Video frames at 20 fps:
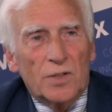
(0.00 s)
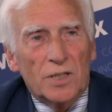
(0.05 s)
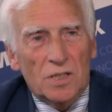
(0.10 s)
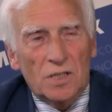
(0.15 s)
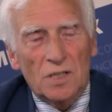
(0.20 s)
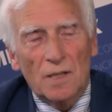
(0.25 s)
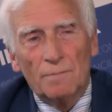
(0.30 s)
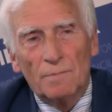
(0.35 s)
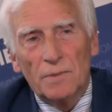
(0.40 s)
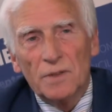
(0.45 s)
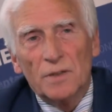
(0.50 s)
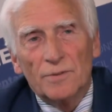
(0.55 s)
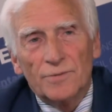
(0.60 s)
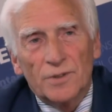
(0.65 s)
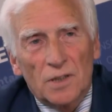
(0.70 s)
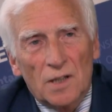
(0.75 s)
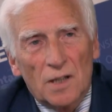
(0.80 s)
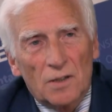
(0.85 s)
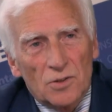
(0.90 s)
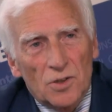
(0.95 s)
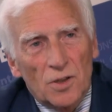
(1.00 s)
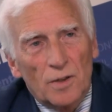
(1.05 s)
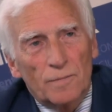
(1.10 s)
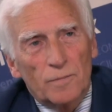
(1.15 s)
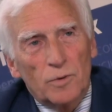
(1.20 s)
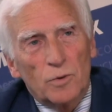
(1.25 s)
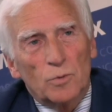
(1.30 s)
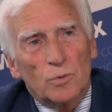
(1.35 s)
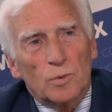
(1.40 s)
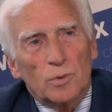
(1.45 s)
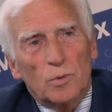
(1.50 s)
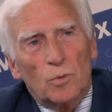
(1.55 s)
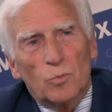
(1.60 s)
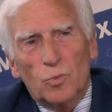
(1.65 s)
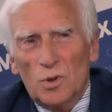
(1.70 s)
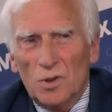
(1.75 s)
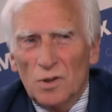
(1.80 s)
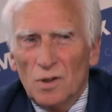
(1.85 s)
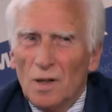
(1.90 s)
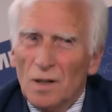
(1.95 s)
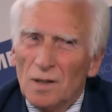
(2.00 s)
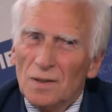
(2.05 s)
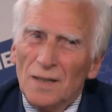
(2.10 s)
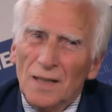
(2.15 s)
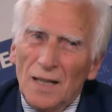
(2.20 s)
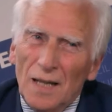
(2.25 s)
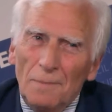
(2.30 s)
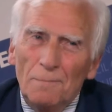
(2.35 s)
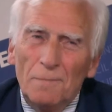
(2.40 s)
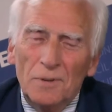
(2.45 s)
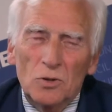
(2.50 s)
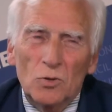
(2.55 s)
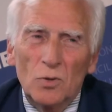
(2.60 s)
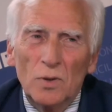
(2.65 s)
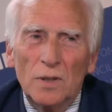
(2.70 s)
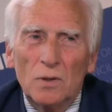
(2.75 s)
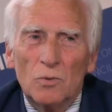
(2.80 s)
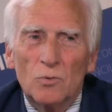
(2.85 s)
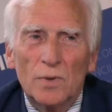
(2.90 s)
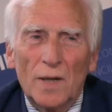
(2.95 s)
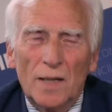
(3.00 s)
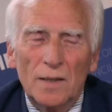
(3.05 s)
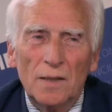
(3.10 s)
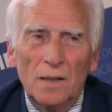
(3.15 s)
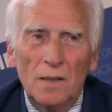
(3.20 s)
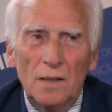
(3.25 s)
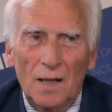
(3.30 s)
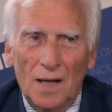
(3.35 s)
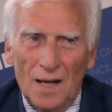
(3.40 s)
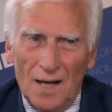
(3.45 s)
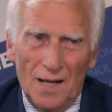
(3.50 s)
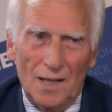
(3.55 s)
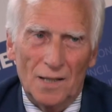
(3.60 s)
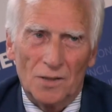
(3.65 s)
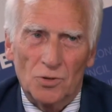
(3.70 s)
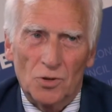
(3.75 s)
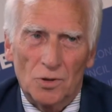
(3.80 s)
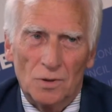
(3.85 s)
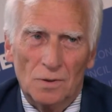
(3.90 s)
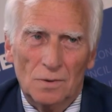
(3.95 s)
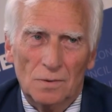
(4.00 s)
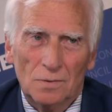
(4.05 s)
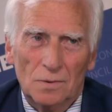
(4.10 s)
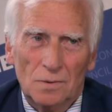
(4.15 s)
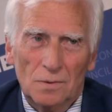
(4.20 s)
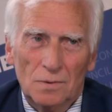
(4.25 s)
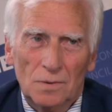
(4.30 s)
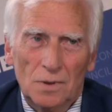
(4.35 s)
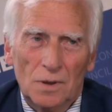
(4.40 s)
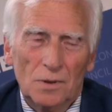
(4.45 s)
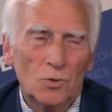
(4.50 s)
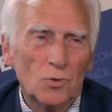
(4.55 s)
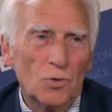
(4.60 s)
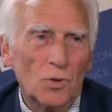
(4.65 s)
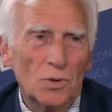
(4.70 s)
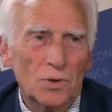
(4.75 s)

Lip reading: Assembly of the Council of Europe was in between rather harsh. Didn't you